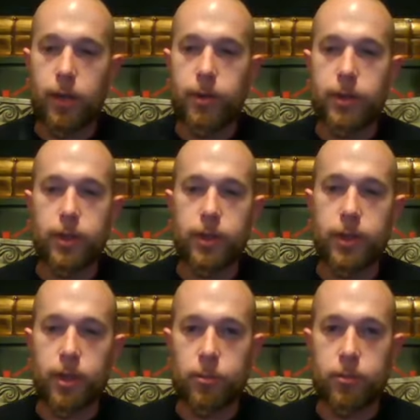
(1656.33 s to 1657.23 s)
Everything
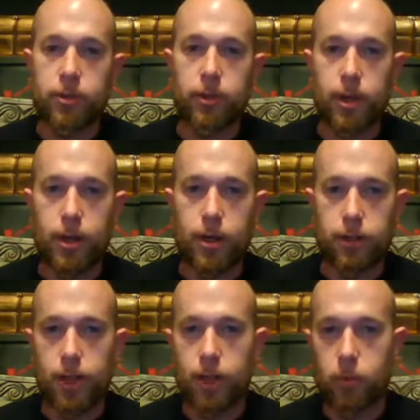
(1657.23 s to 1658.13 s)
that comes in
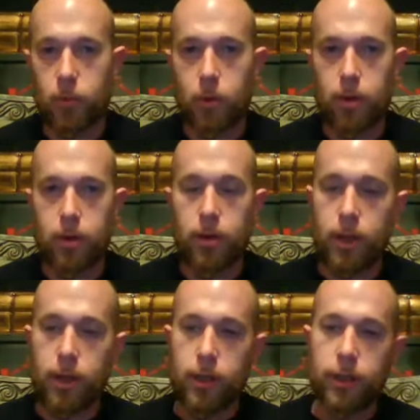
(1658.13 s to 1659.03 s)
contact with water
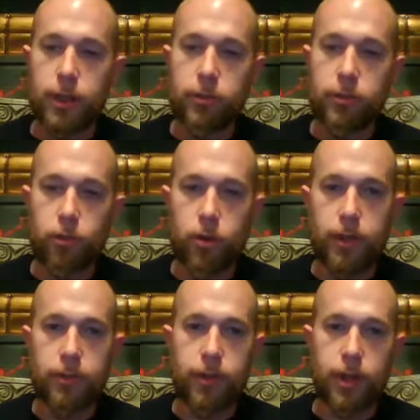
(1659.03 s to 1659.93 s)
leaves a
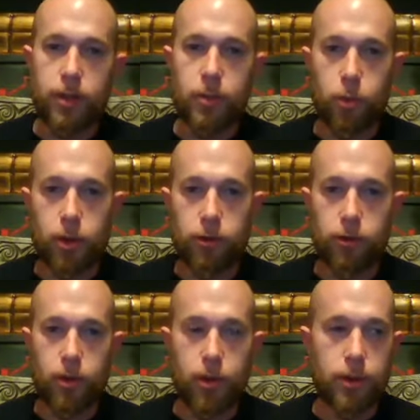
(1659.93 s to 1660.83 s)
trace and an
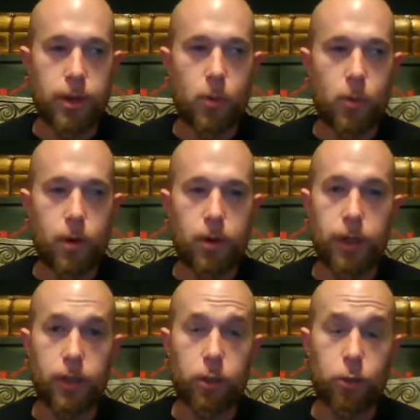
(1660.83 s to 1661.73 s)
impression on that water,
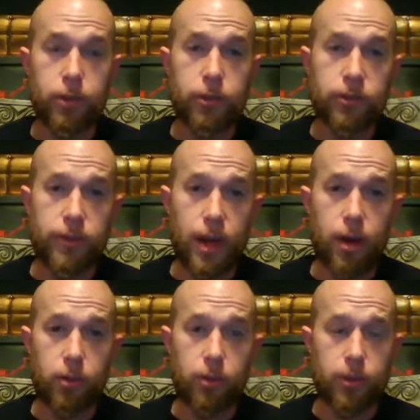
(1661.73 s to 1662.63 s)
including sound.